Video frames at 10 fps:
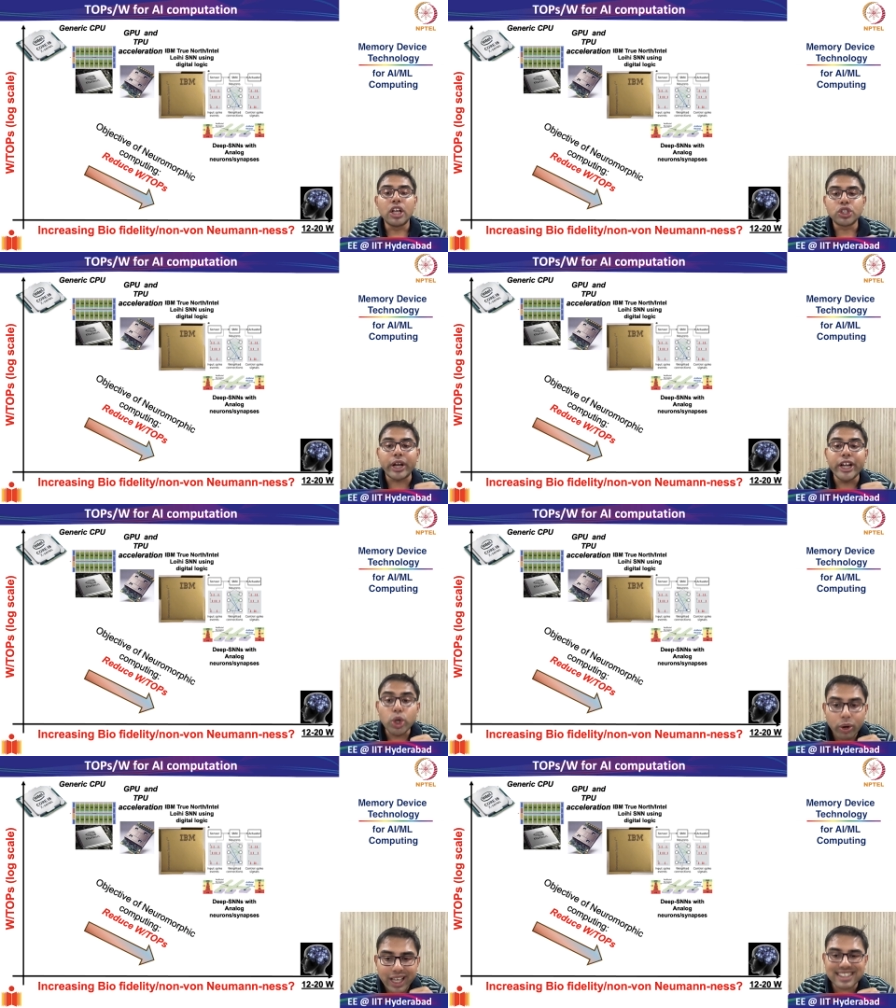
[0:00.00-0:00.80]
So in
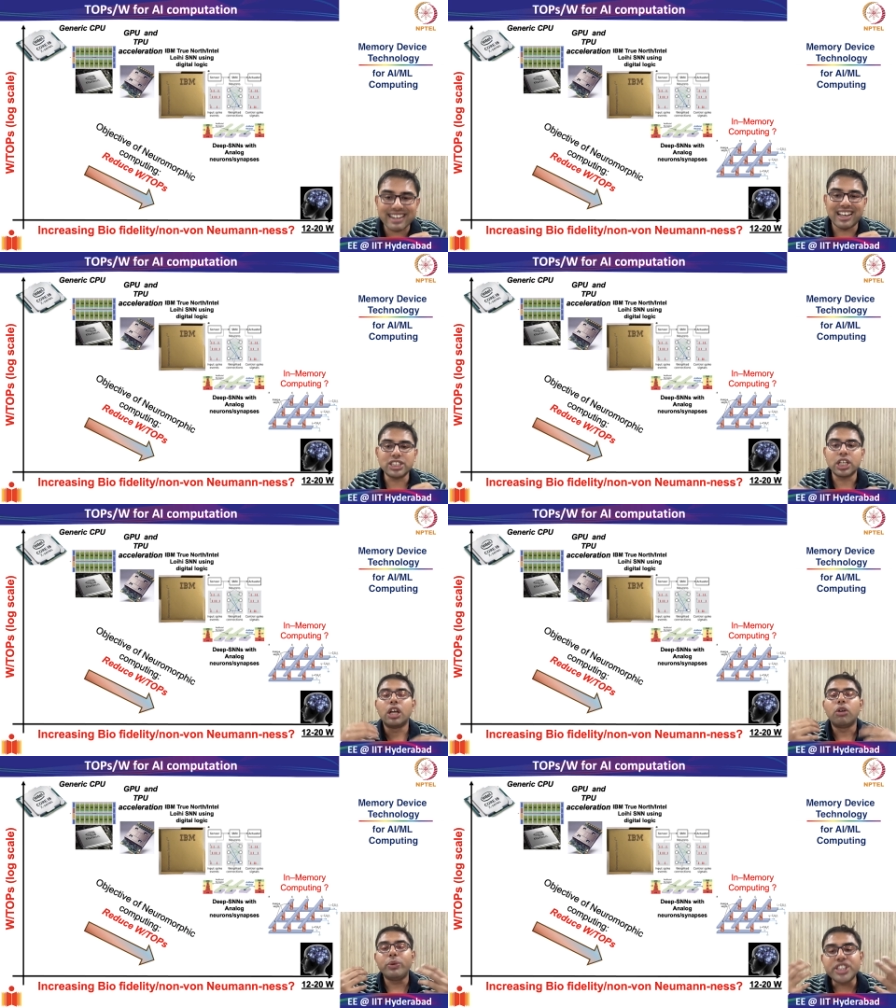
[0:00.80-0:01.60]
today's class,
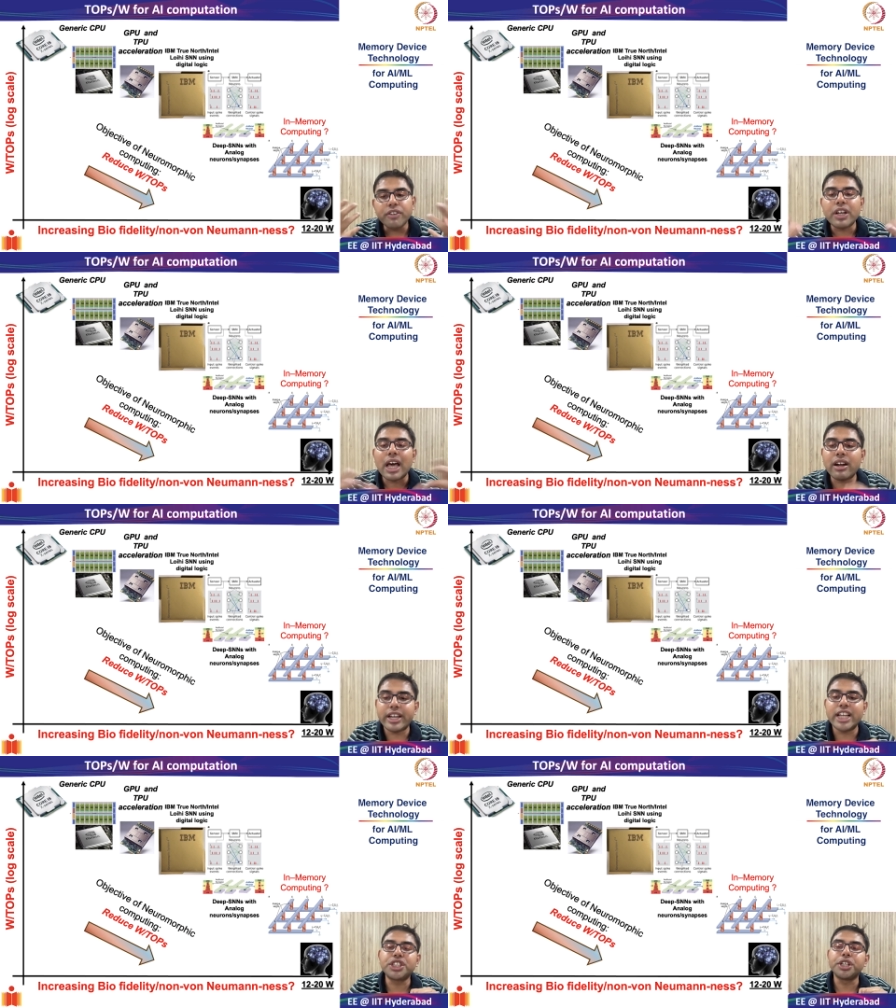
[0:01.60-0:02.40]
we shift our
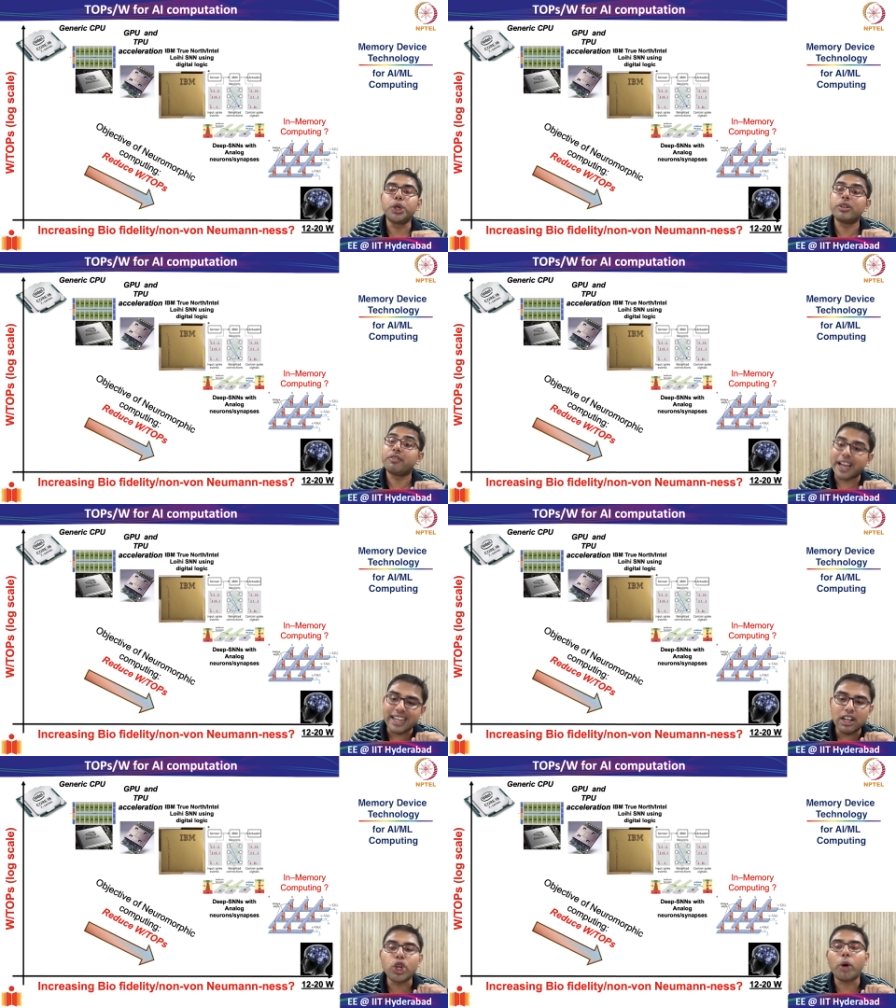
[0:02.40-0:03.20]
attention to the
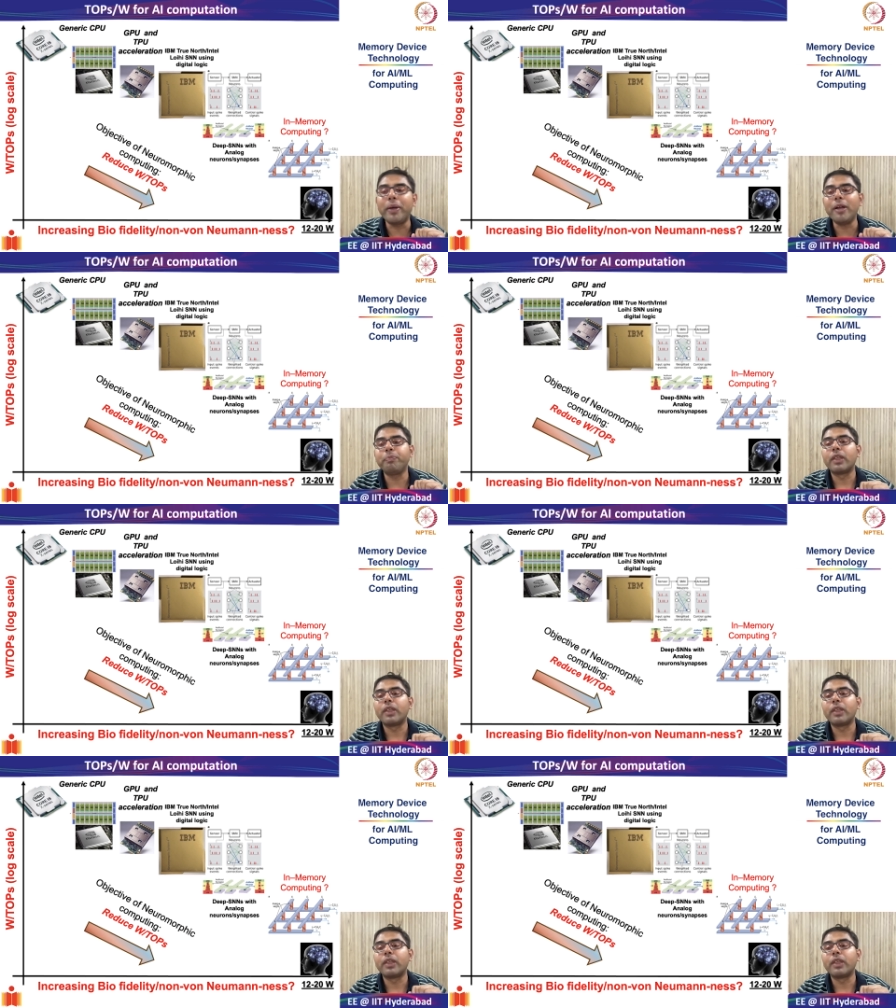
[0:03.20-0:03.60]
final topic,